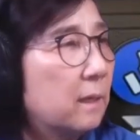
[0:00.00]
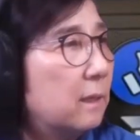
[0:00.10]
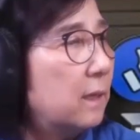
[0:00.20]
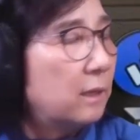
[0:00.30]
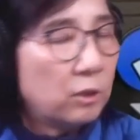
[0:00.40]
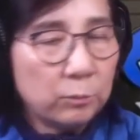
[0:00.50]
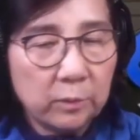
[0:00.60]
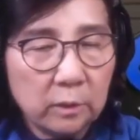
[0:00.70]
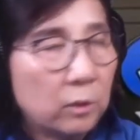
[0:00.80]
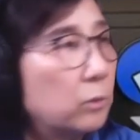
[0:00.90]
Then you
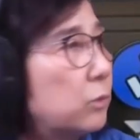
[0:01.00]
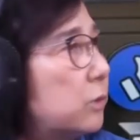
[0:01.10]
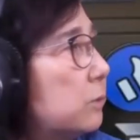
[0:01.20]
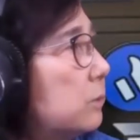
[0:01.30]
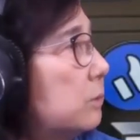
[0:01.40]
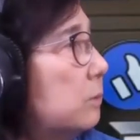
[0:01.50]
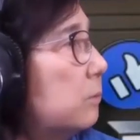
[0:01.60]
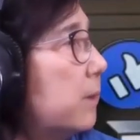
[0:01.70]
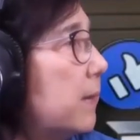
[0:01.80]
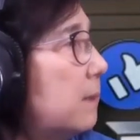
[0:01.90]
will go to
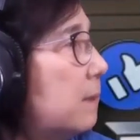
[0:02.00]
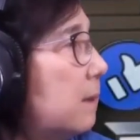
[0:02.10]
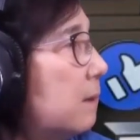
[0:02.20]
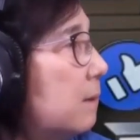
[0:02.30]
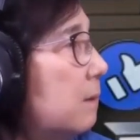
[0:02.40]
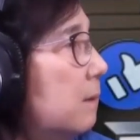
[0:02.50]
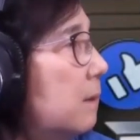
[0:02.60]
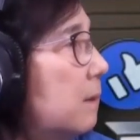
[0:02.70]
right there.